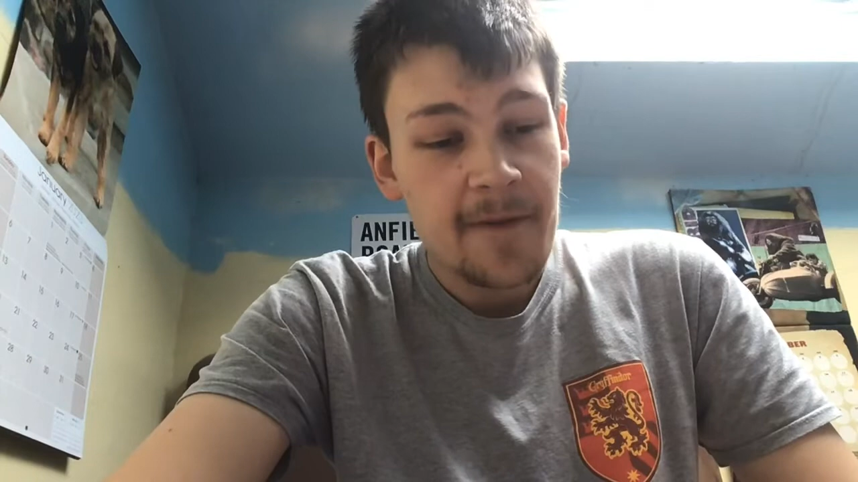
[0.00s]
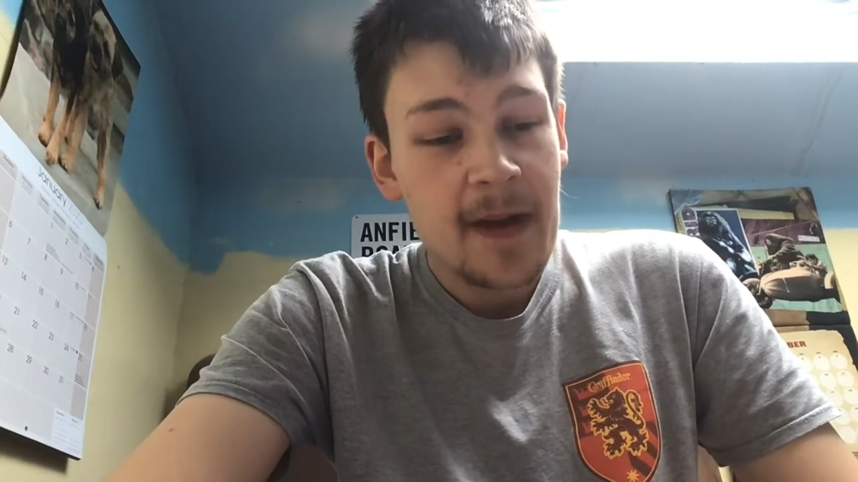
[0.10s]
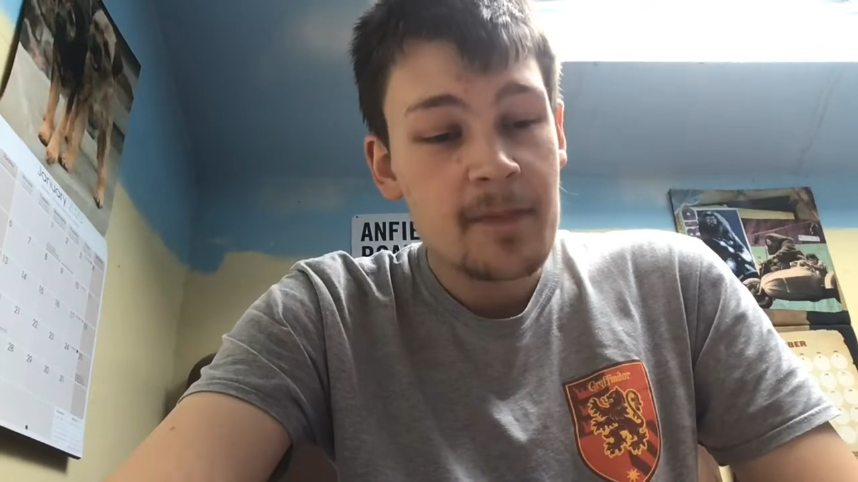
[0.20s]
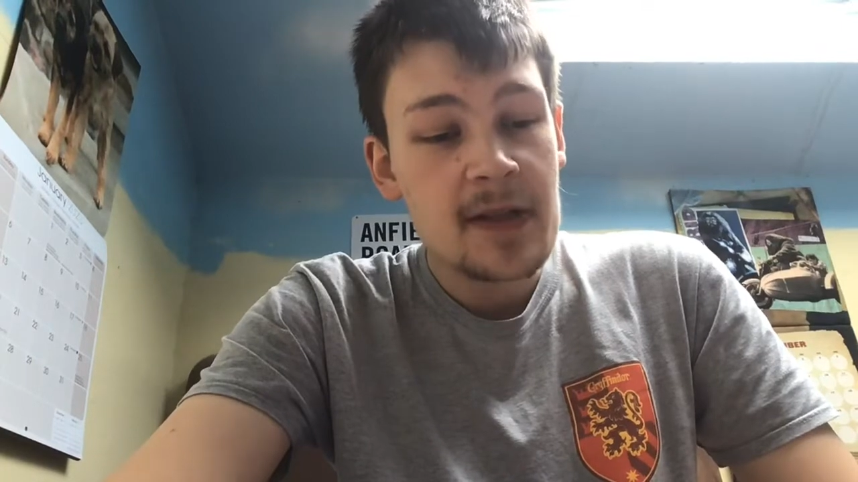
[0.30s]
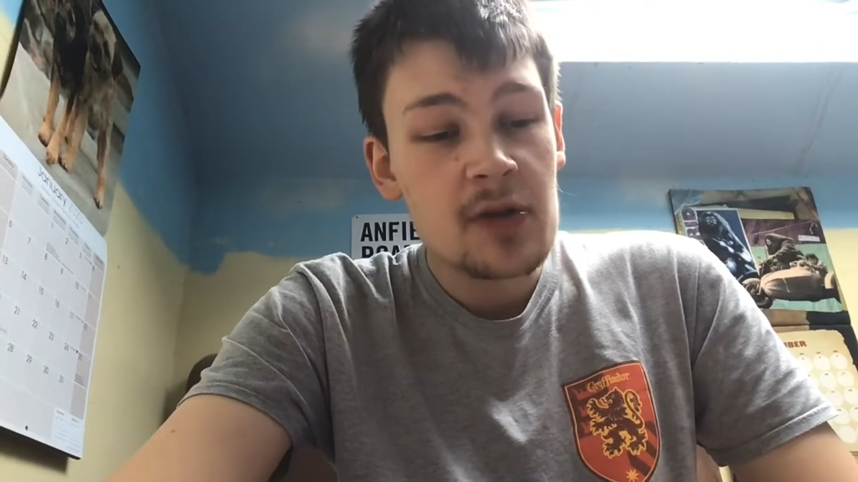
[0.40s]

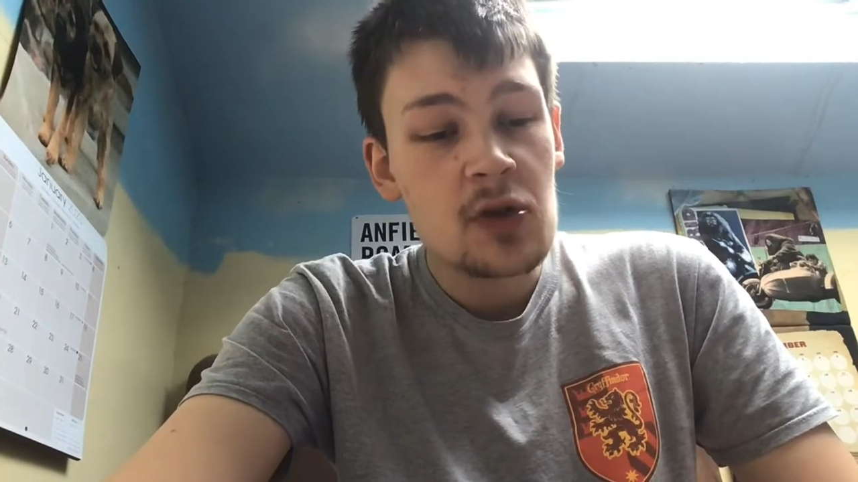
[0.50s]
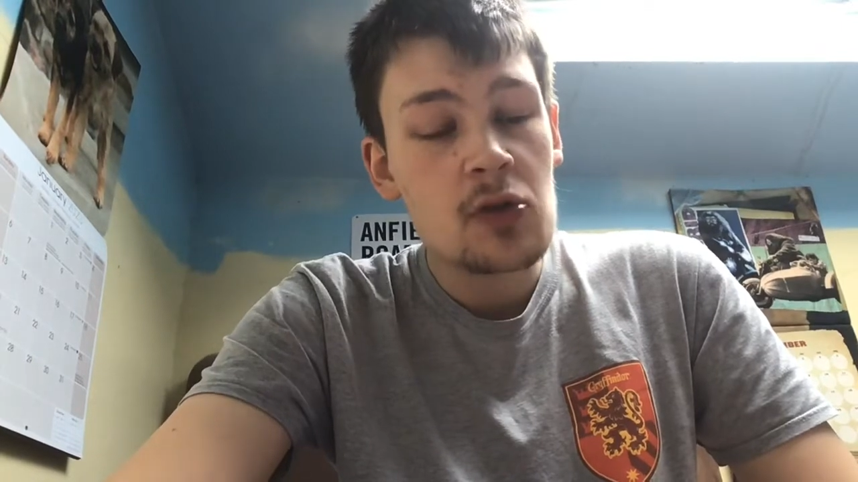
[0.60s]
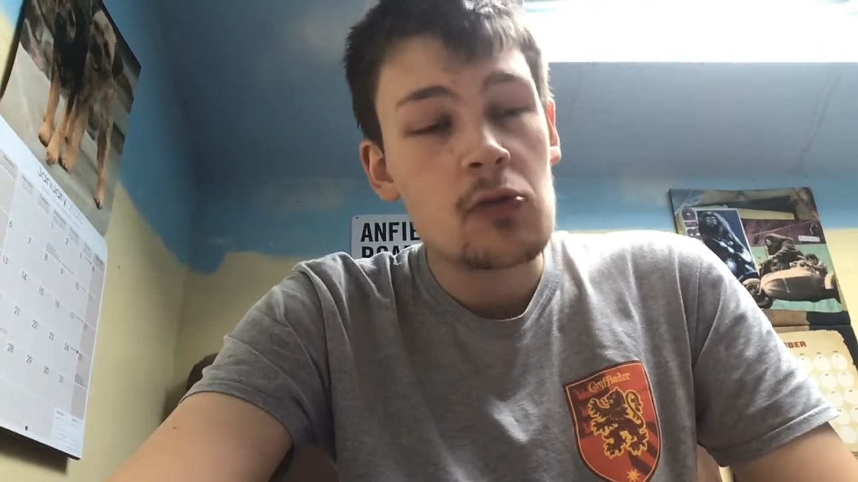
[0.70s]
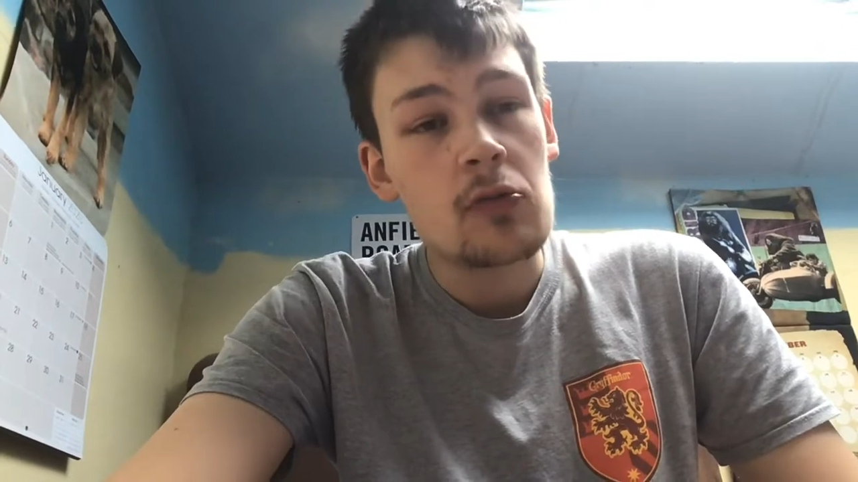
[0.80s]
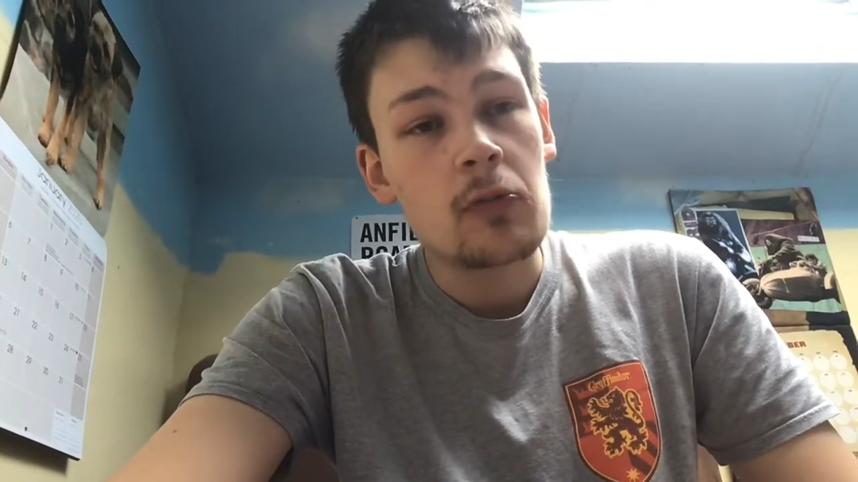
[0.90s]

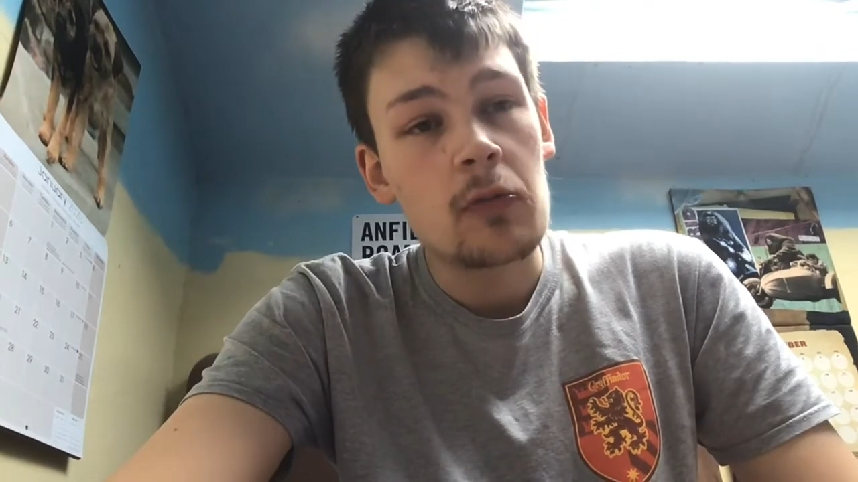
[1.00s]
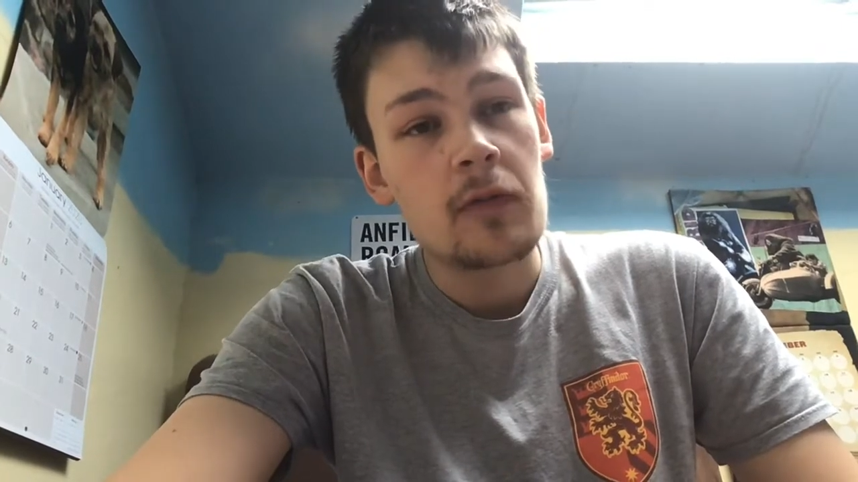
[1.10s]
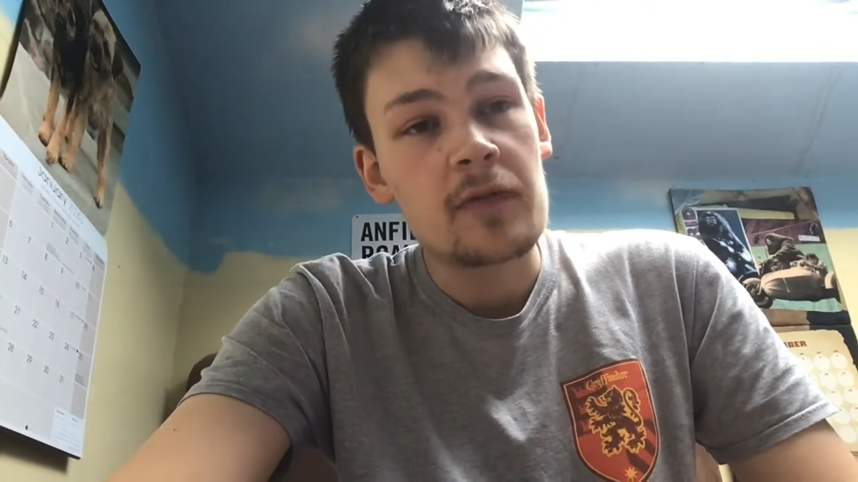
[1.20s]
Southampton two,